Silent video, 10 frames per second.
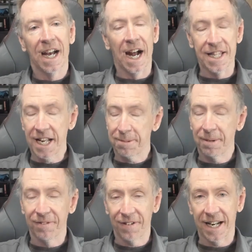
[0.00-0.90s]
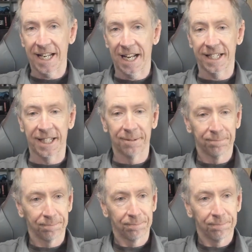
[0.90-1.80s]
And that's been fantastic.
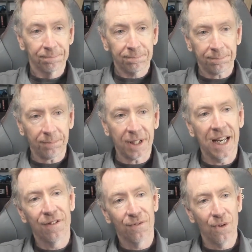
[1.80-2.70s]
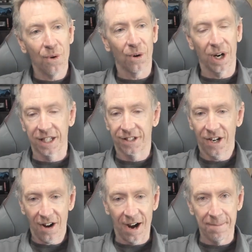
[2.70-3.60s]
And for a
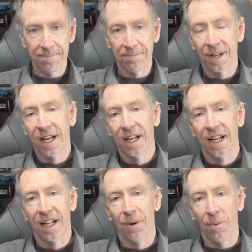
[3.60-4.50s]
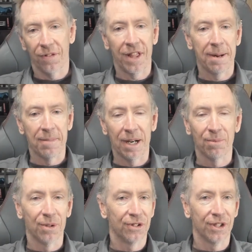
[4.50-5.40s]
time, what that
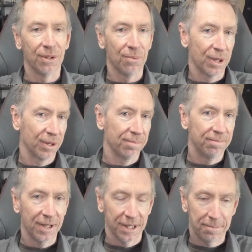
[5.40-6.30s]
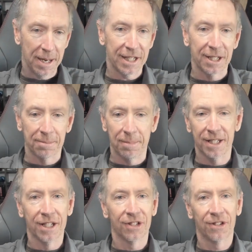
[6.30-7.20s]
meant was that we're a specialist
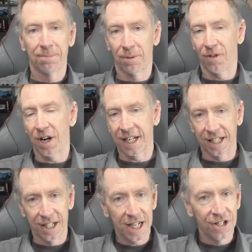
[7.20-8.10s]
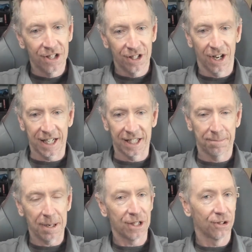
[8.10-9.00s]
business providing a niche,
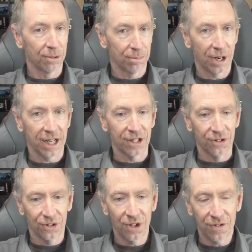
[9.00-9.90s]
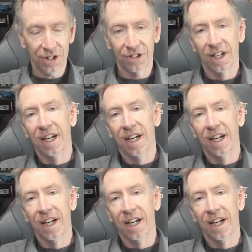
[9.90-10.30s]
special sort of product and service.